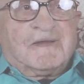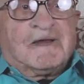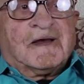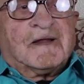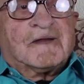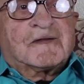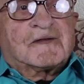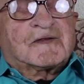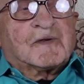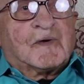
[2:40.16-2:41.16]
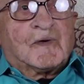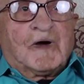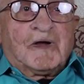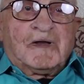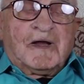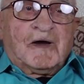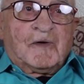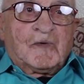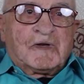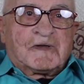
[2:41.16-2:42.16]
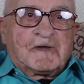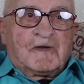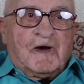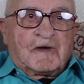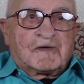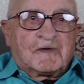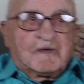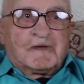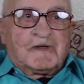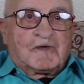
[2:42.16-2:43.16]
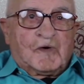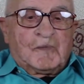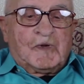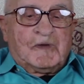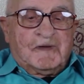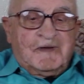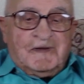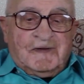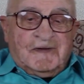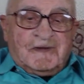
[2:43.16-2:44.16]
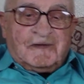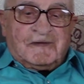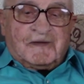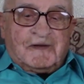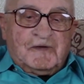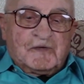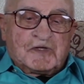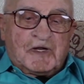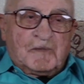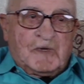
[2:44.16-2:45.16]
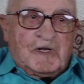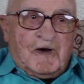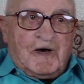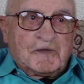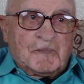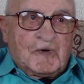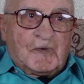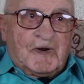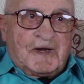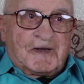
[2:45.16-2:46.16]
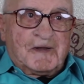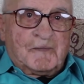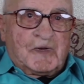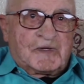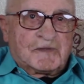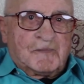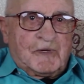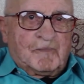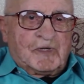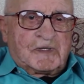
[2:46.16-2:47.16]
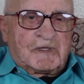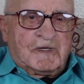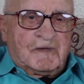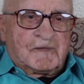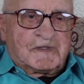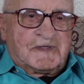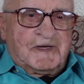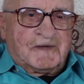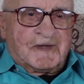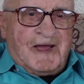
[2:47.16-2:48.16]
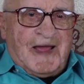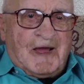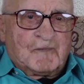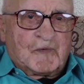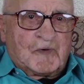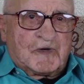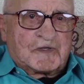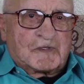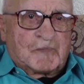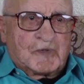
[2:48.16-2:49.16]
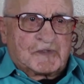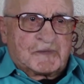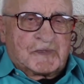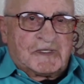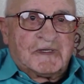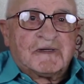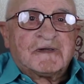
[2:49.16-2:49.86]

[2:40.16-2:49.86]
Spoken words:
And so I went to the doctor, and he told me that he was sending me to the hospital right then because my blood count was down to half of what it's supposed to be.